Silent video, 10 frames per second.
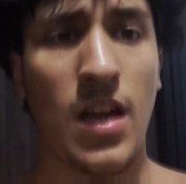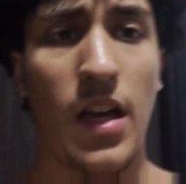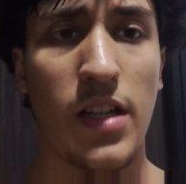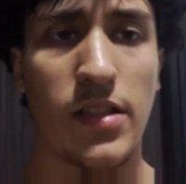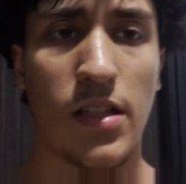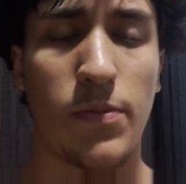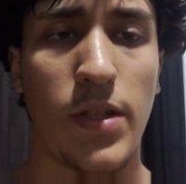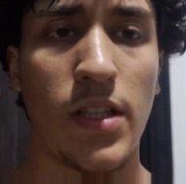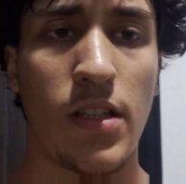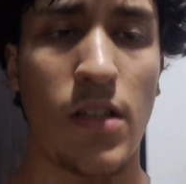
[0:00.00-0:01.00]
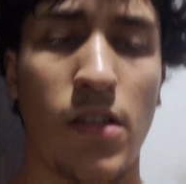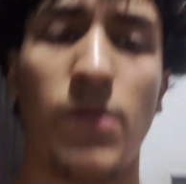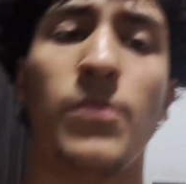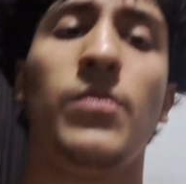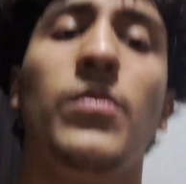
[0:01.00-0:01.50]
and I'll be
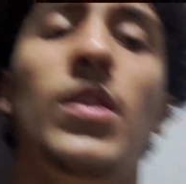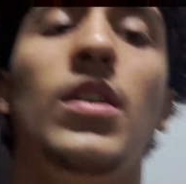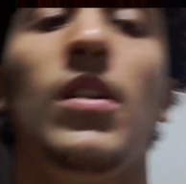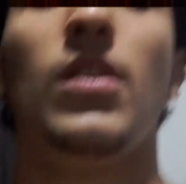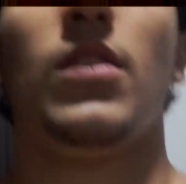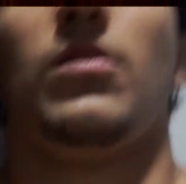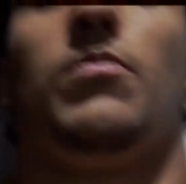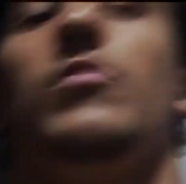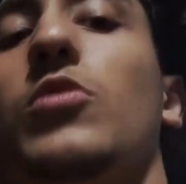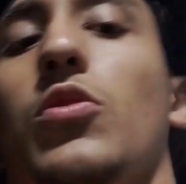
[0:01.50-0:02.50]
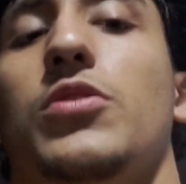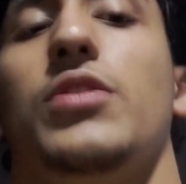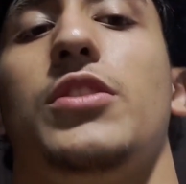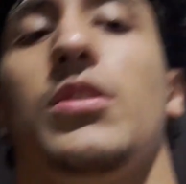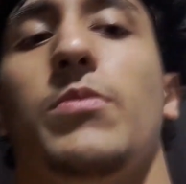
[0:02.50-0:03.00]
going to
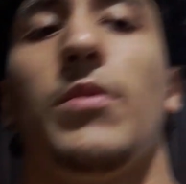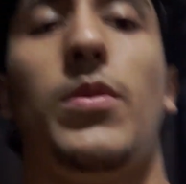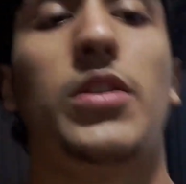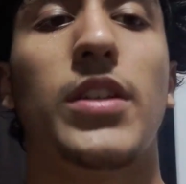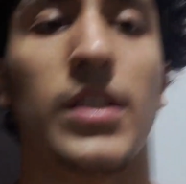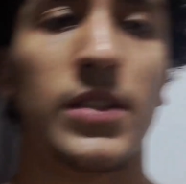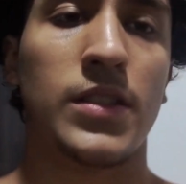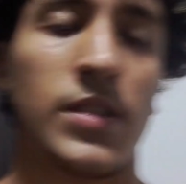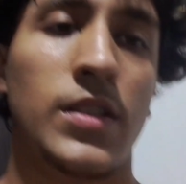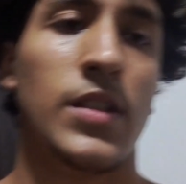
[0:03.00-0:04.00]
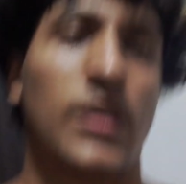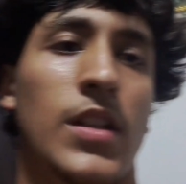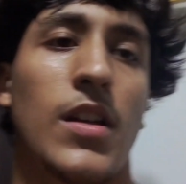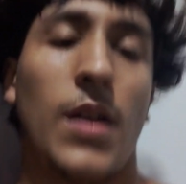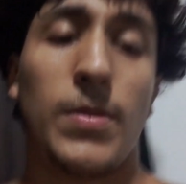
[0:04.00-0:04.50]
the gym and walking.
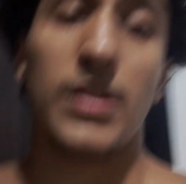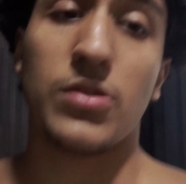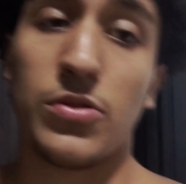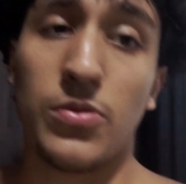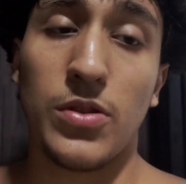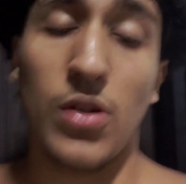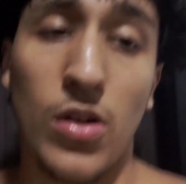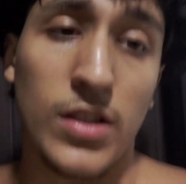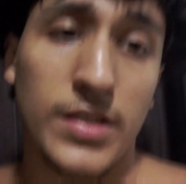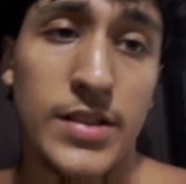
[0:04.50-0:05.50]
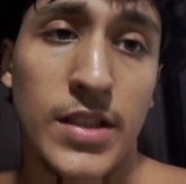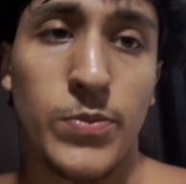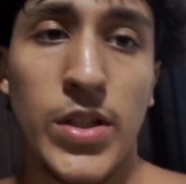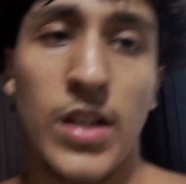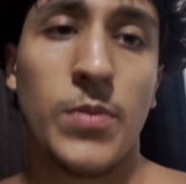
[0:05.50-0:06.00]
I plan to do it all at the same
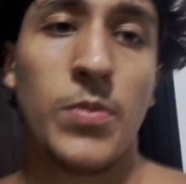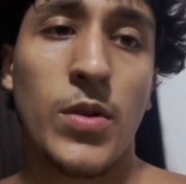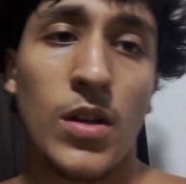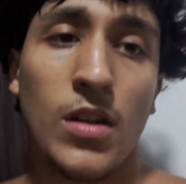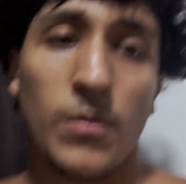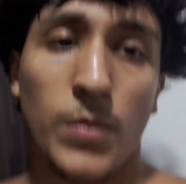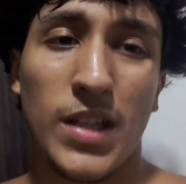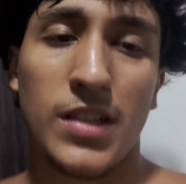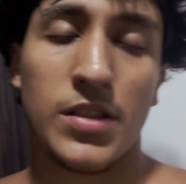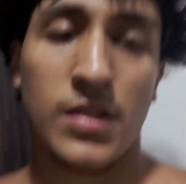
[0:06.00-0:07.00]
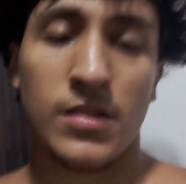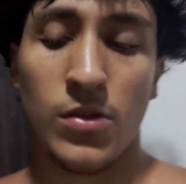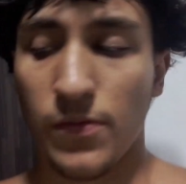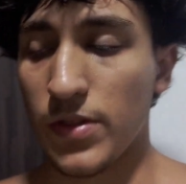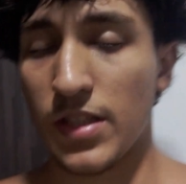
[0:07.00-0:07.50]
time. Make it as
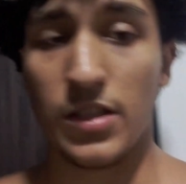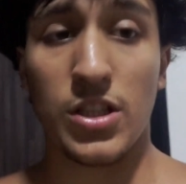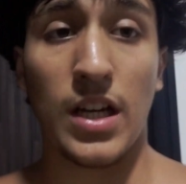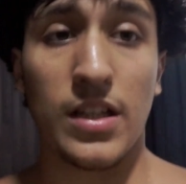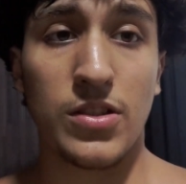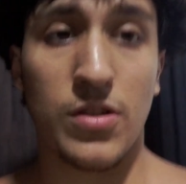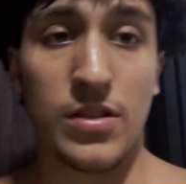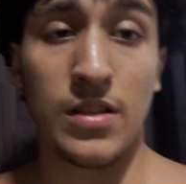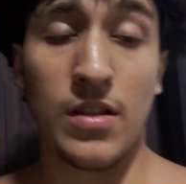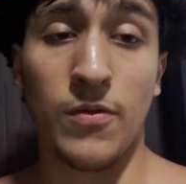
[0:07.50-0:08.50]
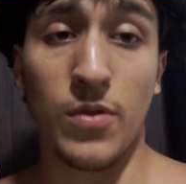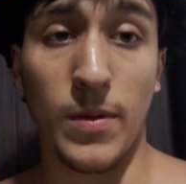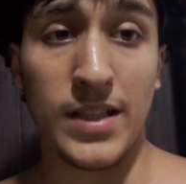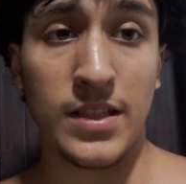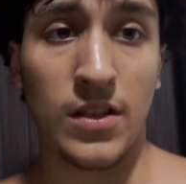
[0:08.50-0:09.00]
sort of as a challenge for
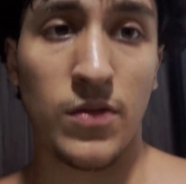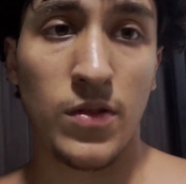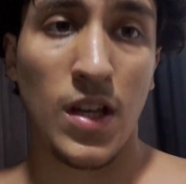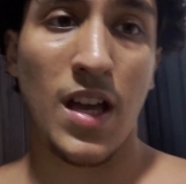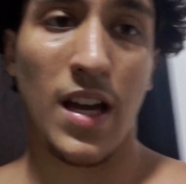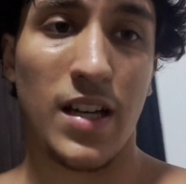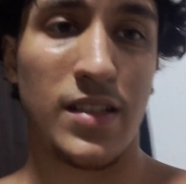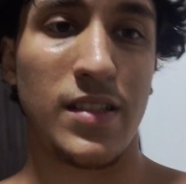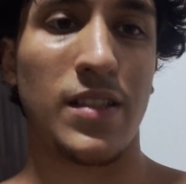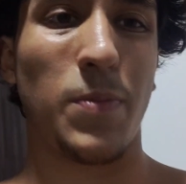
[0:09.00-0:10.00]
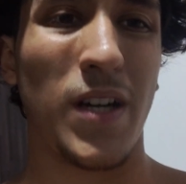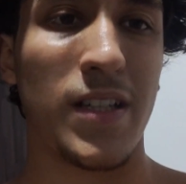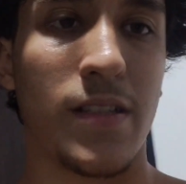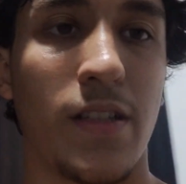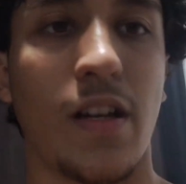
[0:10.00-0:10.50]
myself, as in the
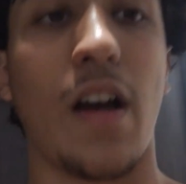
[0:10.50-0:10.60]
past year